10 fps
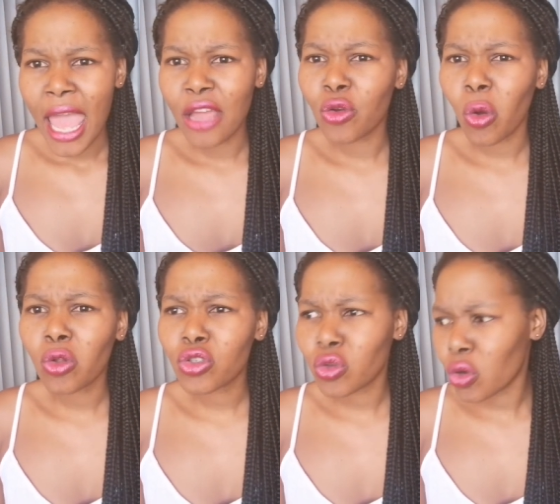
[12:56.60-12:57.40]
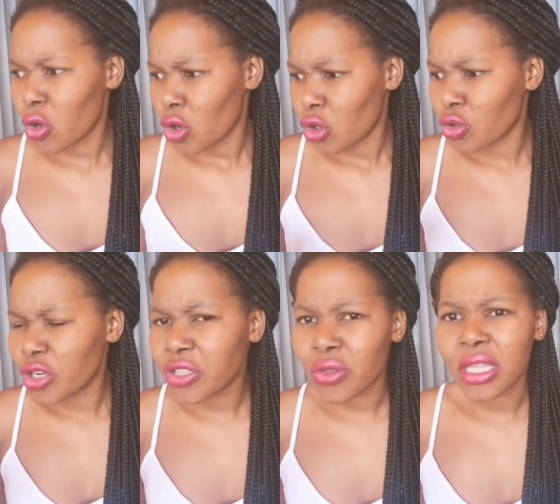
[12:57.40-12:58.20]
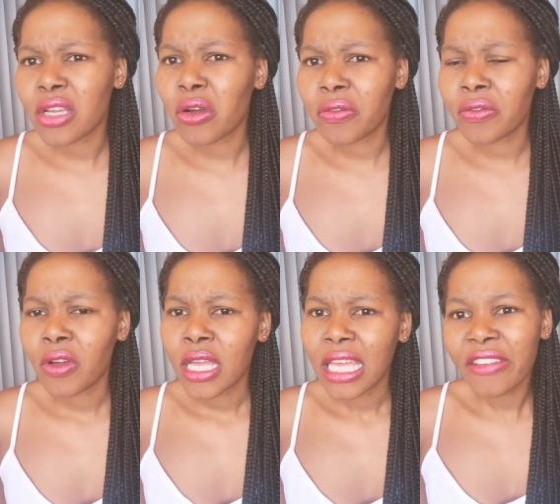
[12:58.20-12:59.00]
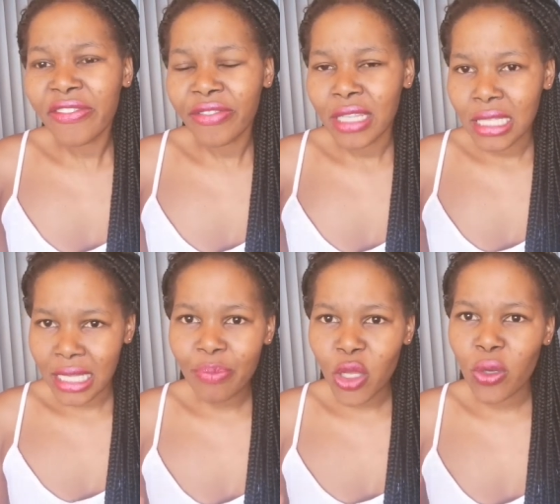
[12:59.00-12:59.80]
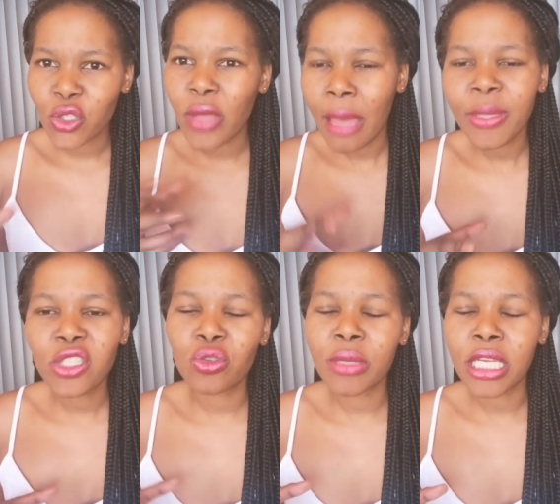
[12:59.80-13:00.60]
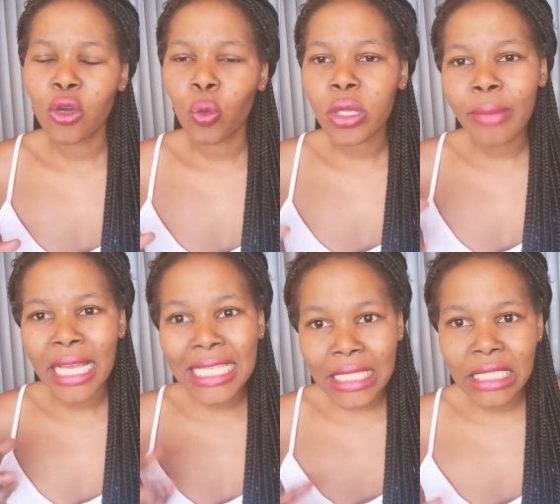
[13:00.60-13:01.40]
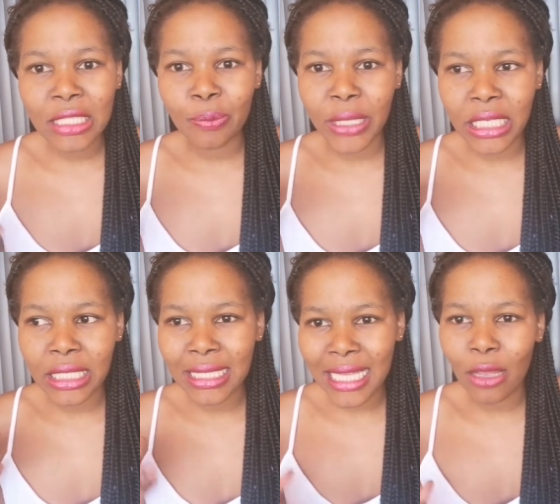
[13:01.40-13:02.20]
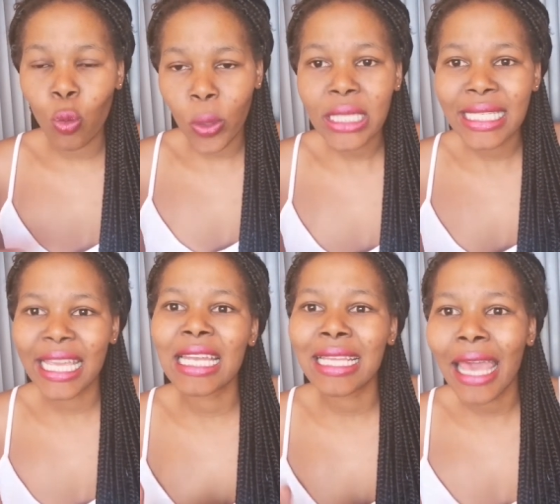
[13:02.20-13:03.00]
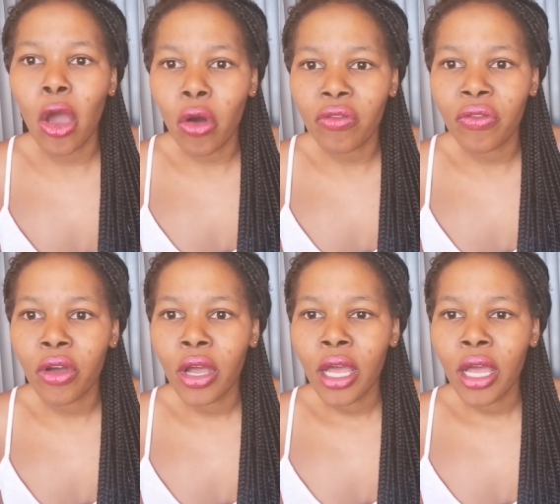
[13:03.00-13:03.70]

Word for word: And also you need to think of if something was to happen to me, will my kids be t- well taken care of?